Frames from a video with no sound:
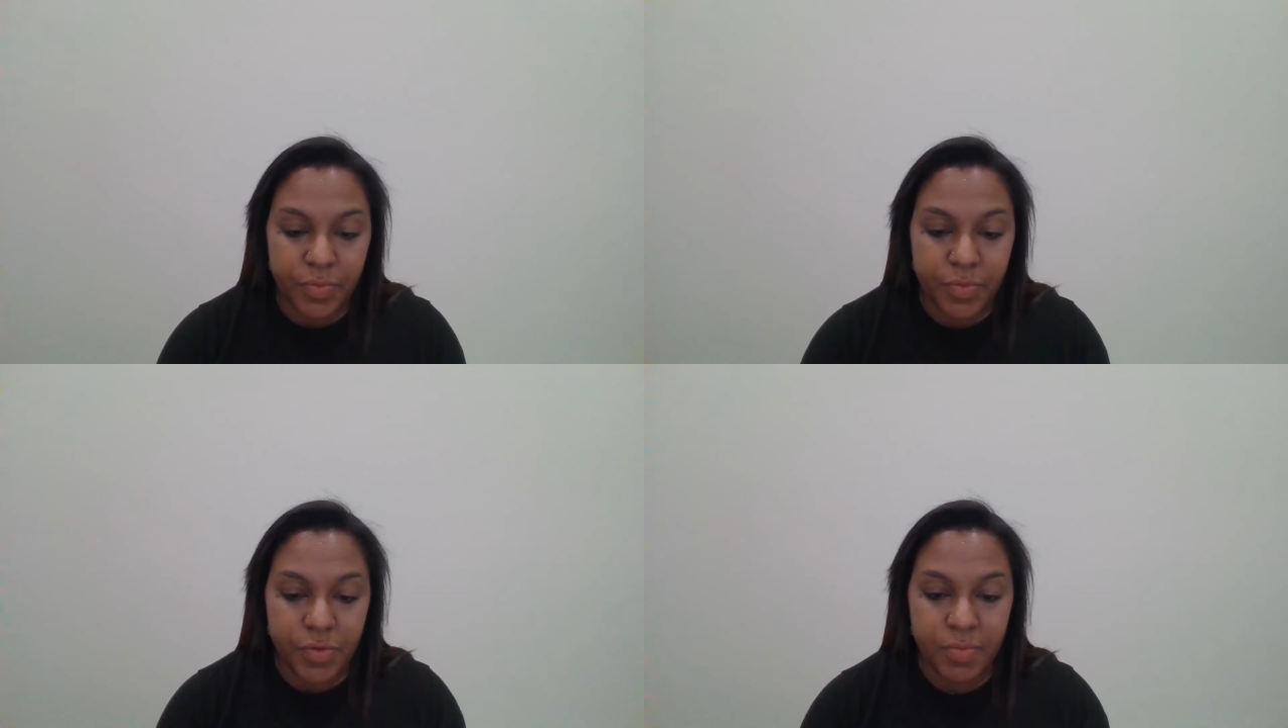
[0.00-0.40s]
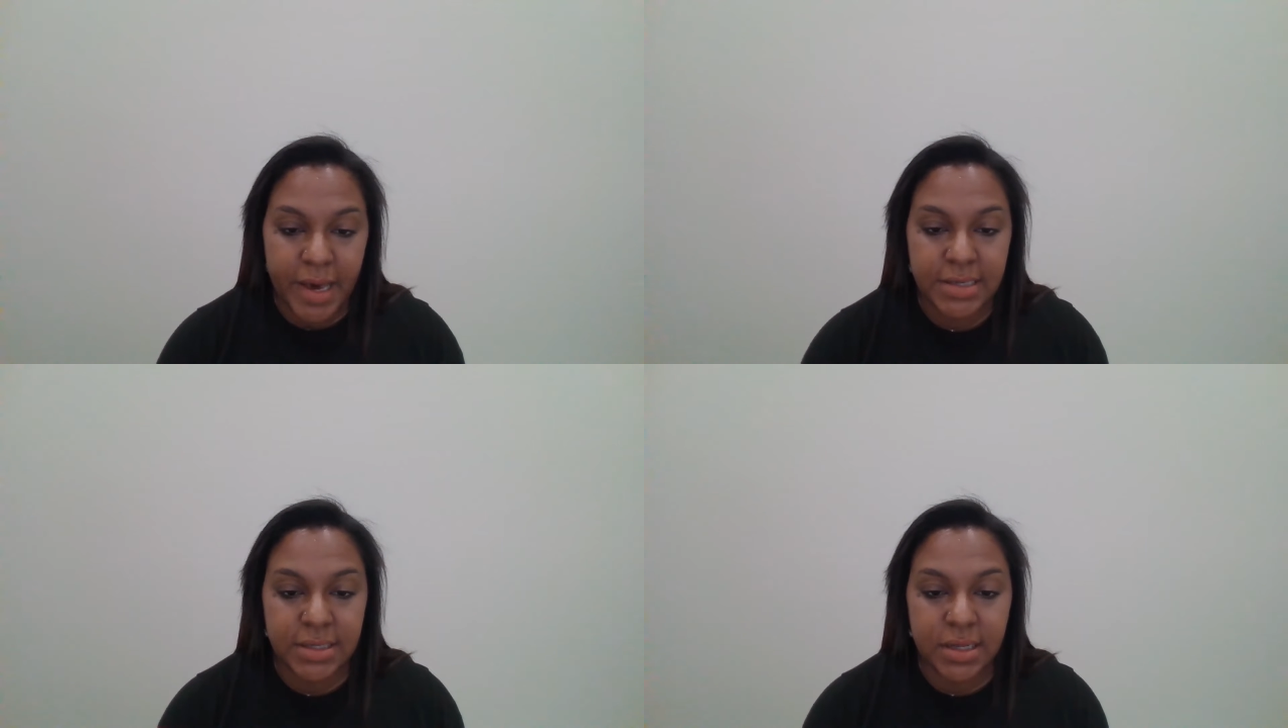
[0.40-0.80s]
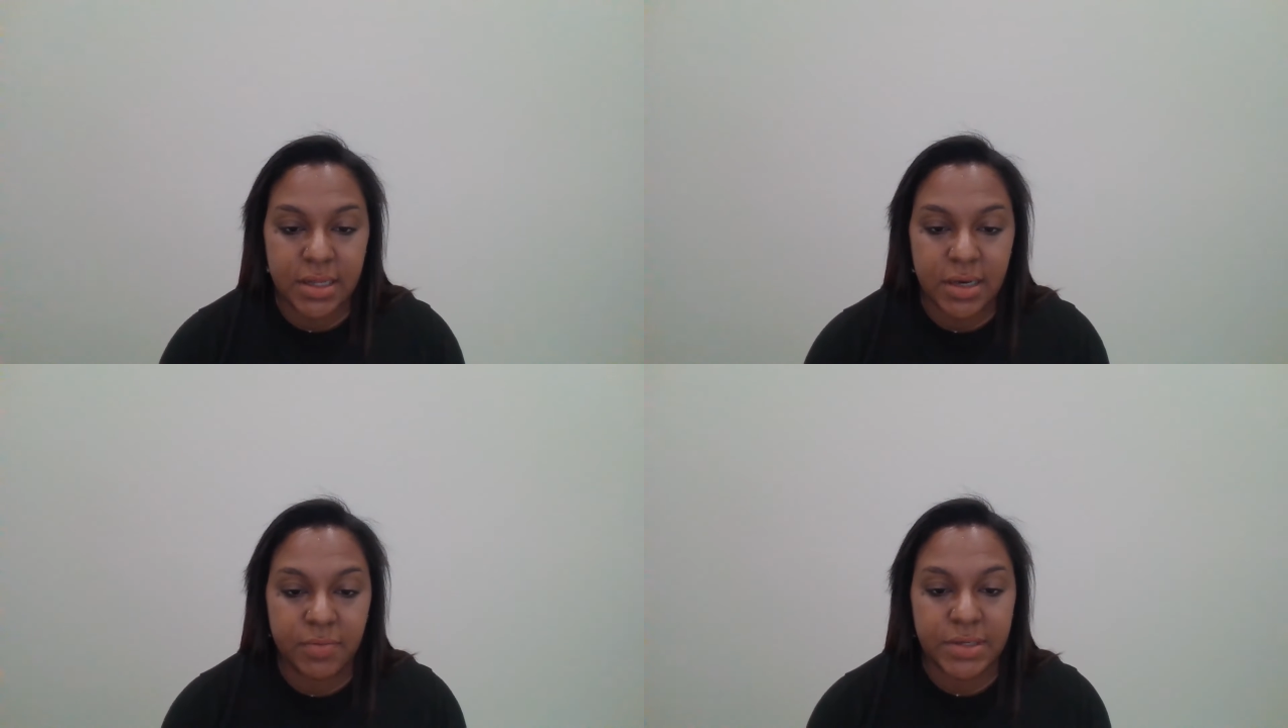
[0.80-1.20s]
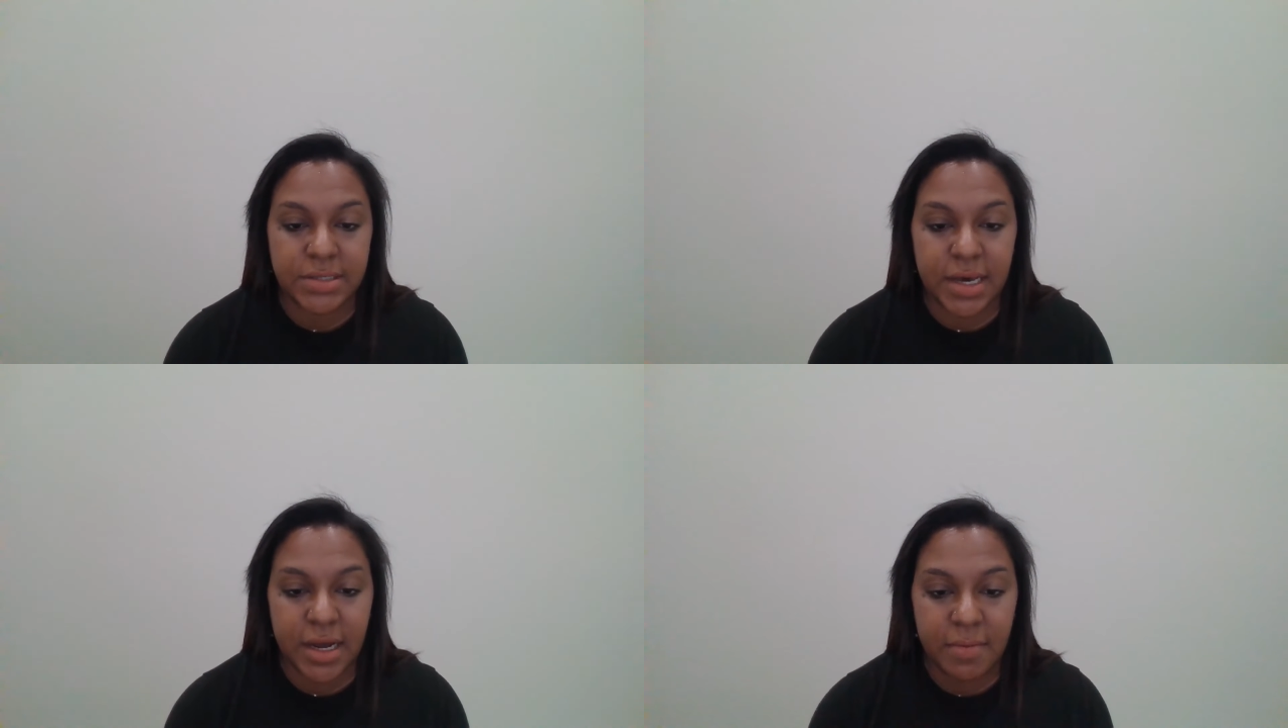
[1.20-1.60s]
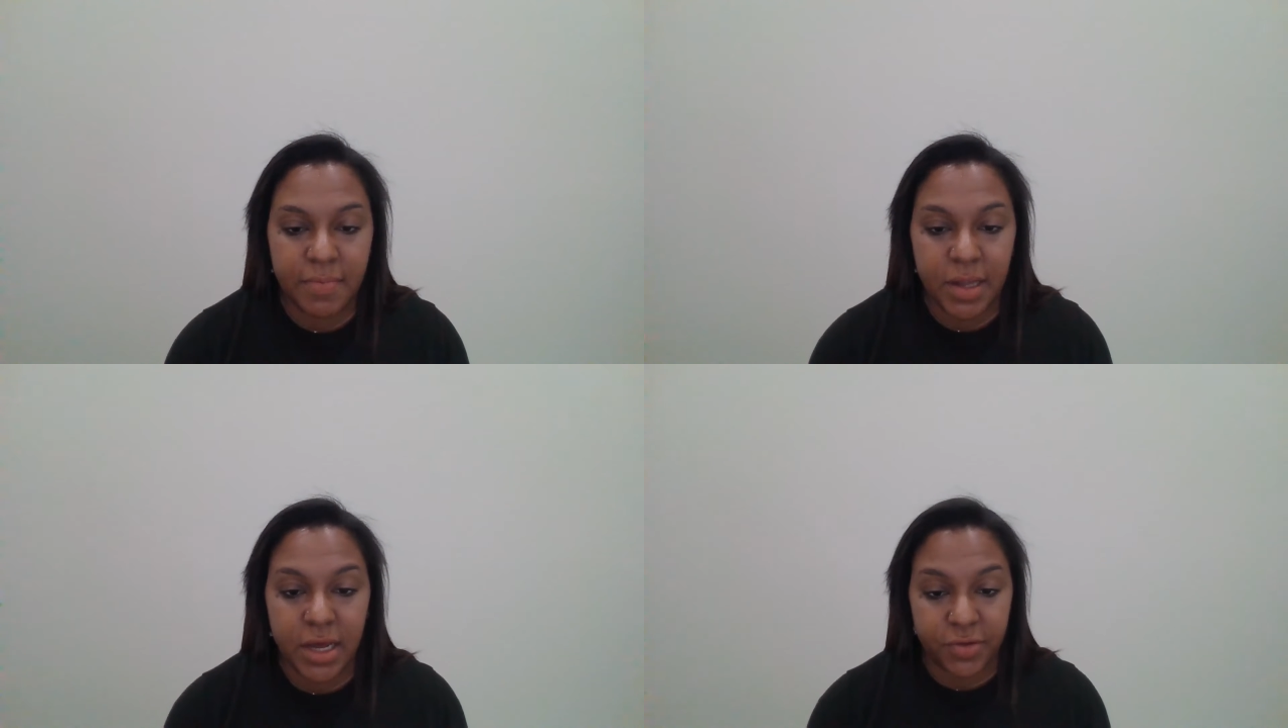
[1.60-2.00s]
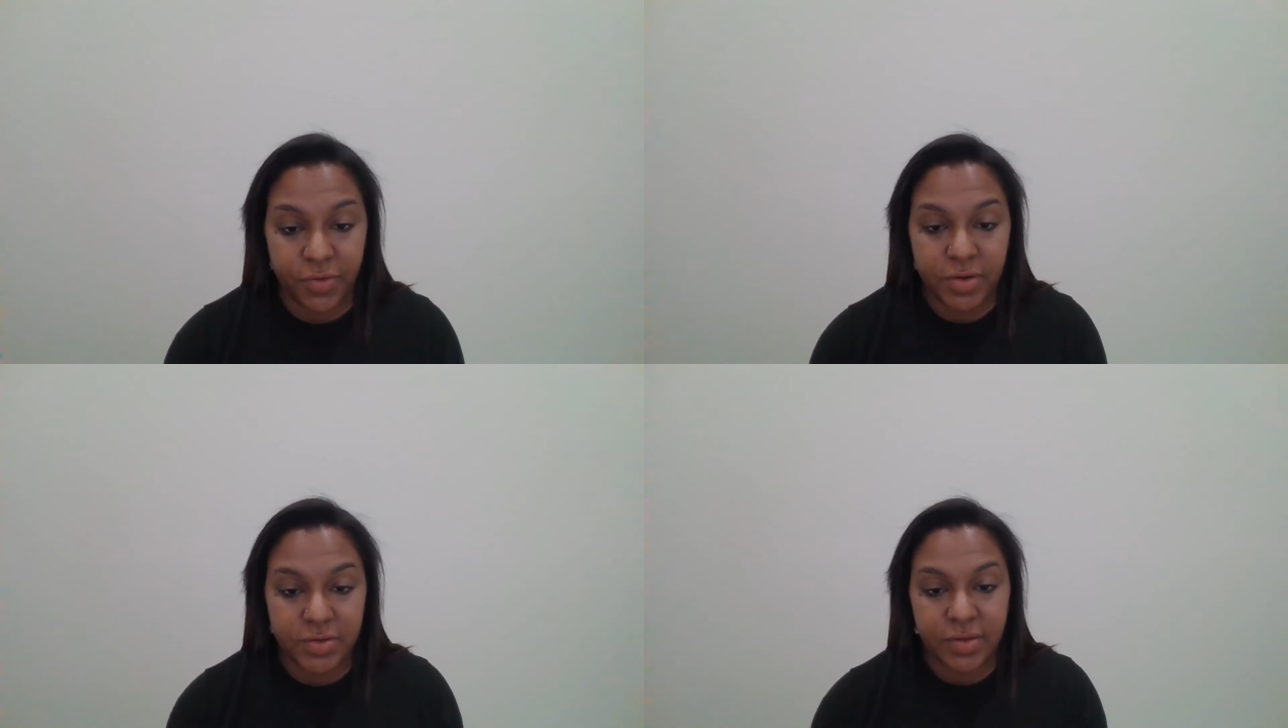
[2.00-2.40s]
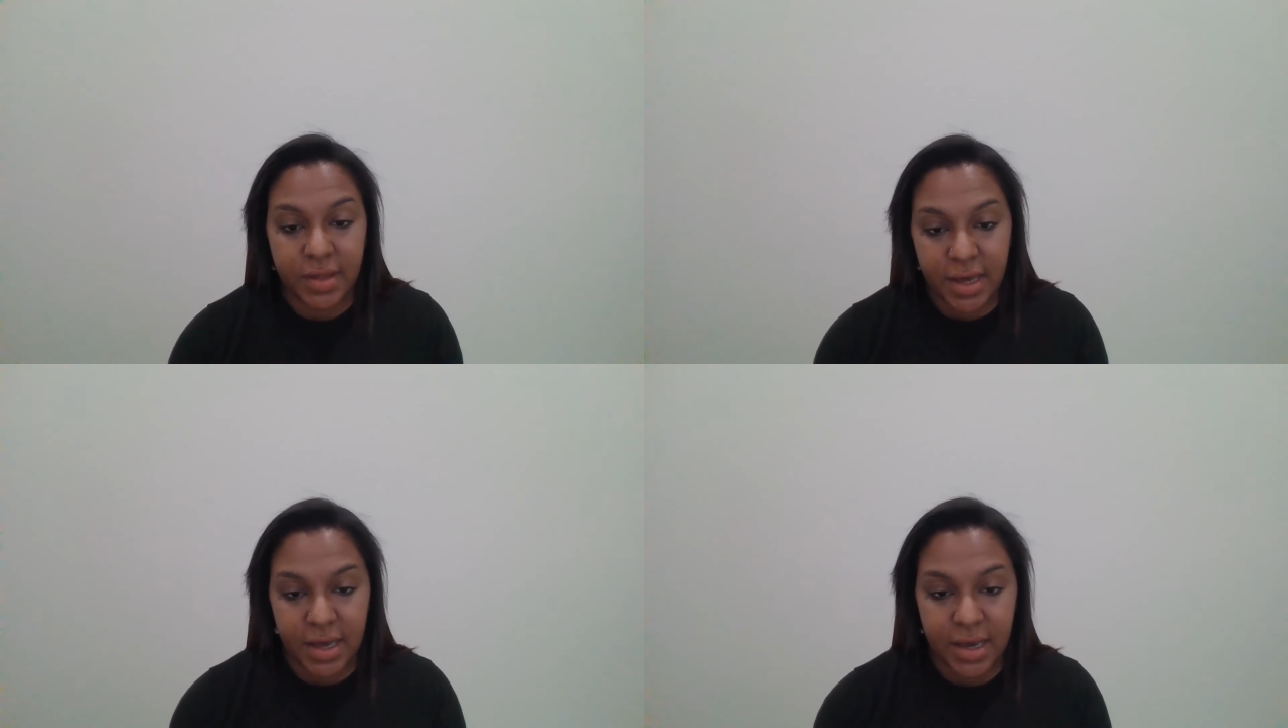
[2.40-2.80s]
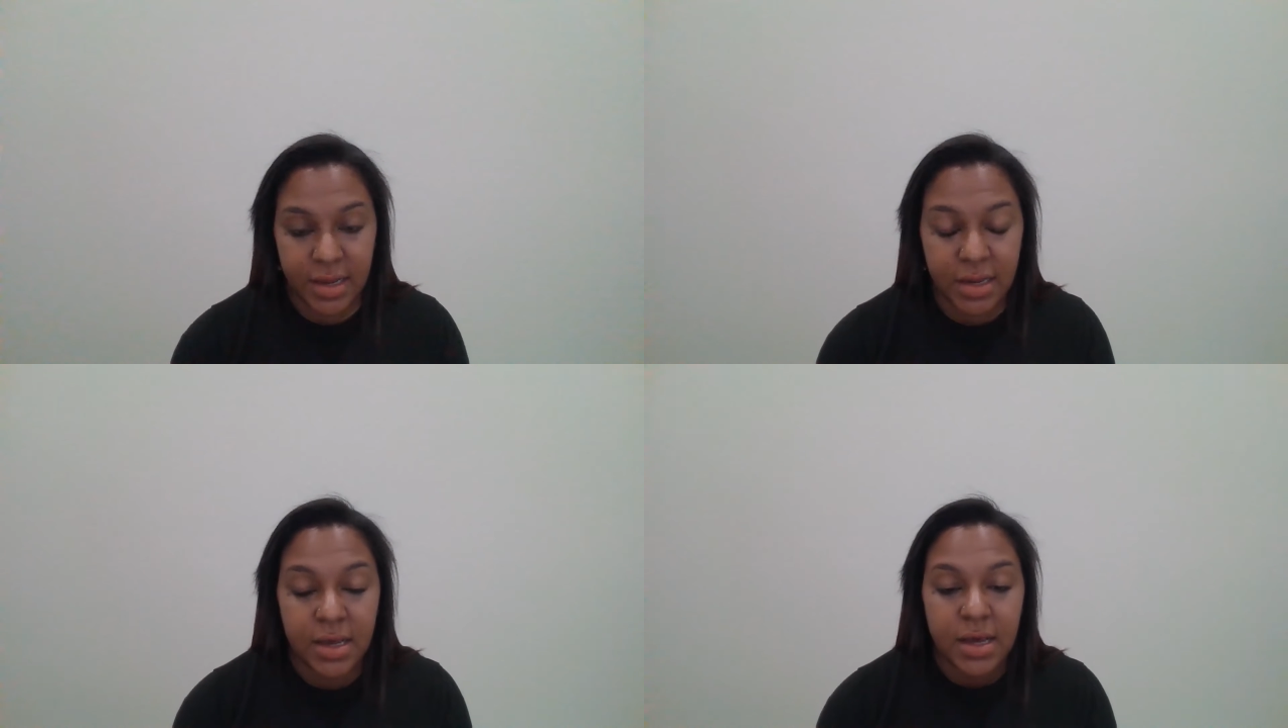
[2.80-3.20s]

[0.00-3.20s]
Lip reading: We set up electrodes on the head,